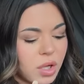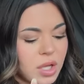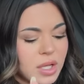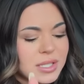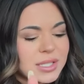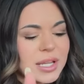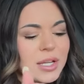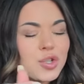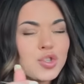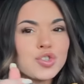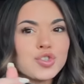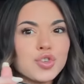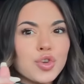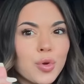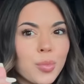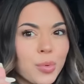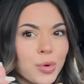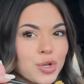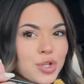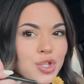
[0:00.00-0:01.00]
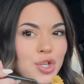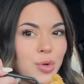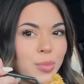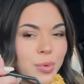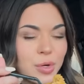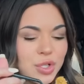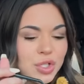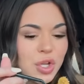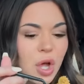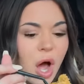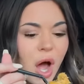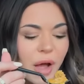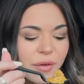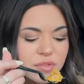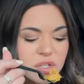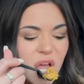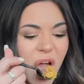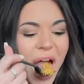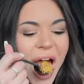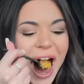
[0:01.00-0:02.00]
It's like super, super soft.